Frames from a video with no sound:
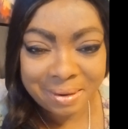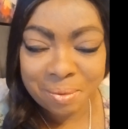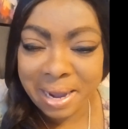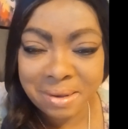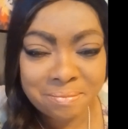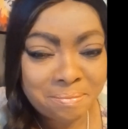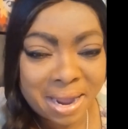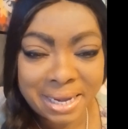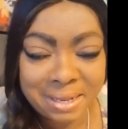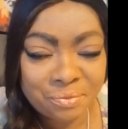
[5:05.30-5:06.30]
Great and
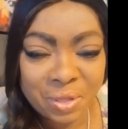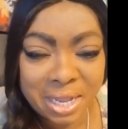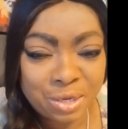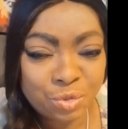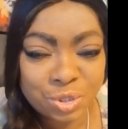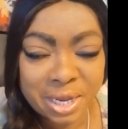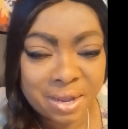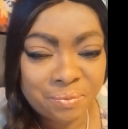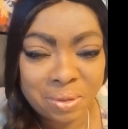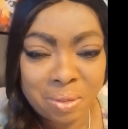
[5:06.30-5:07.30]
mighty things
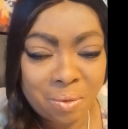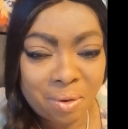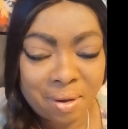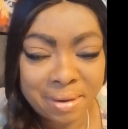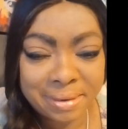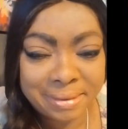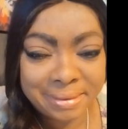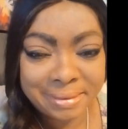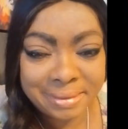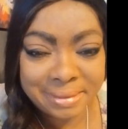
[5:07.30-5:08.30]
saith the Lord.
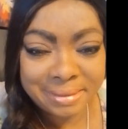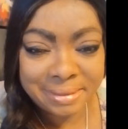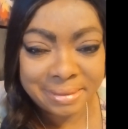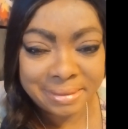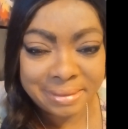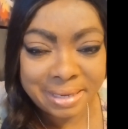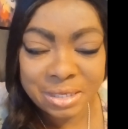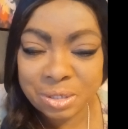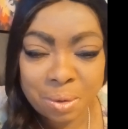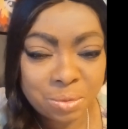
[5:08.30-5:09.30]
He
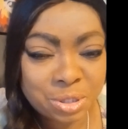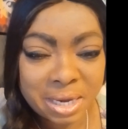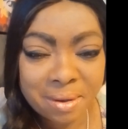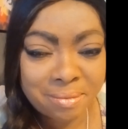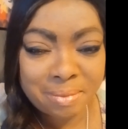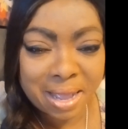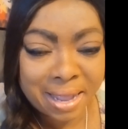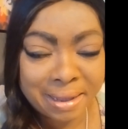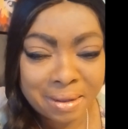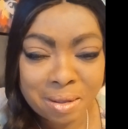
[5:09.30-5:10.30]
told
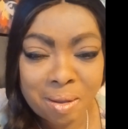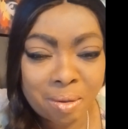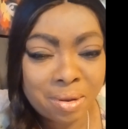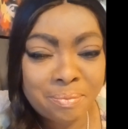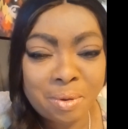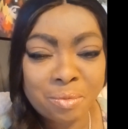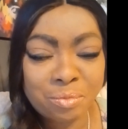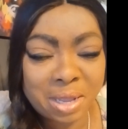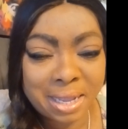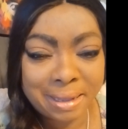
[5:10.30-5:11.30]
Jeremiah, call
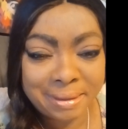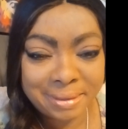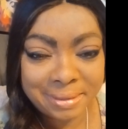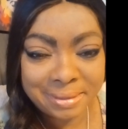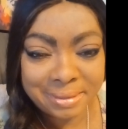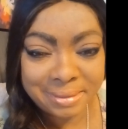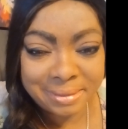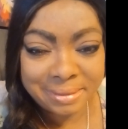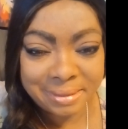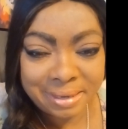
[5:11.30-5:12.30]
upon me
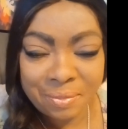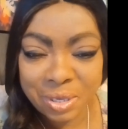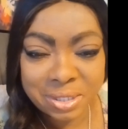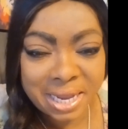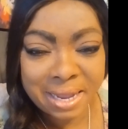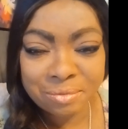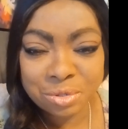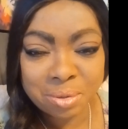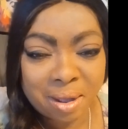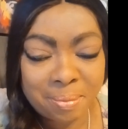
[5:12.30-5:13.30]
in the day of
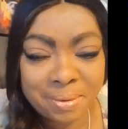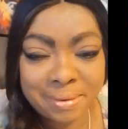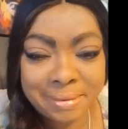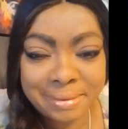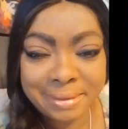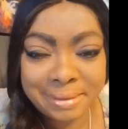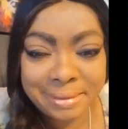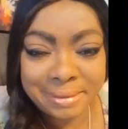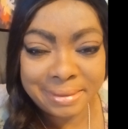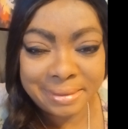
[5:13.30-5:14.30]
trouble
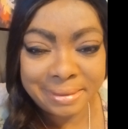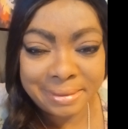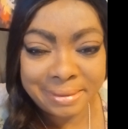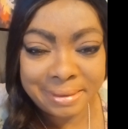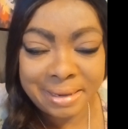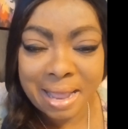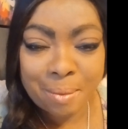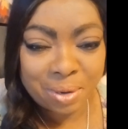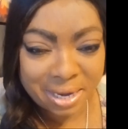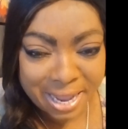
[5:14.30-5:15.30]
and I
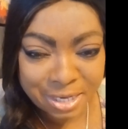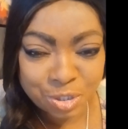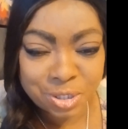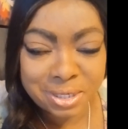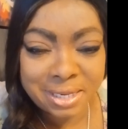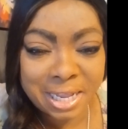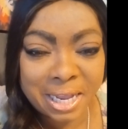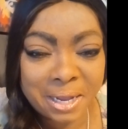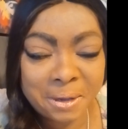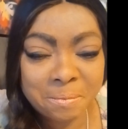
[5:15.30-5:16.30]
will answer
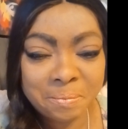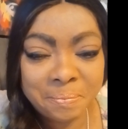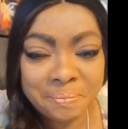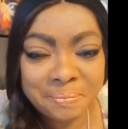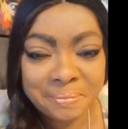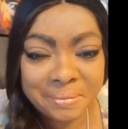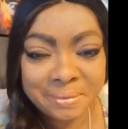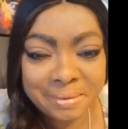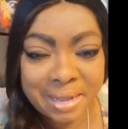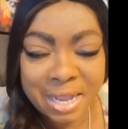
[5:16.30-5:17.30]
thee
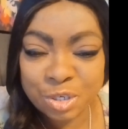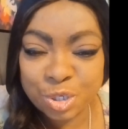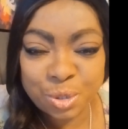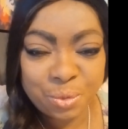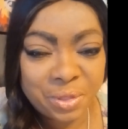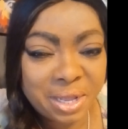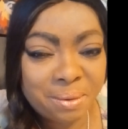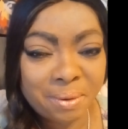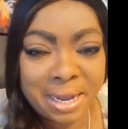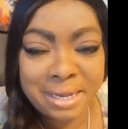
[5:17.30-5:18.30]
and shew thee
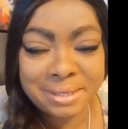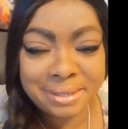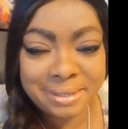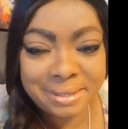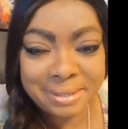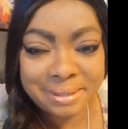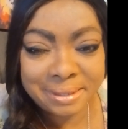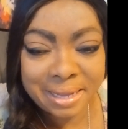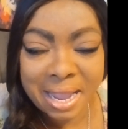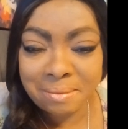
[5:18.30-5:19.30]
great
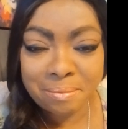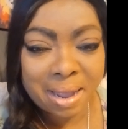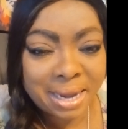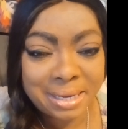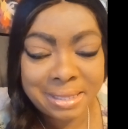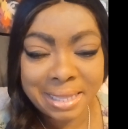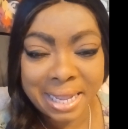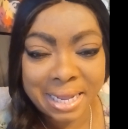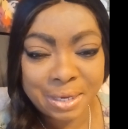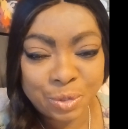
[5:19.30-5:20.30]
and mighty
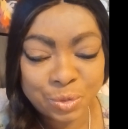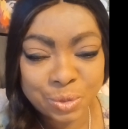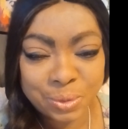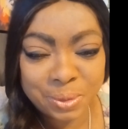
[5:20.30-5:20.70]
things.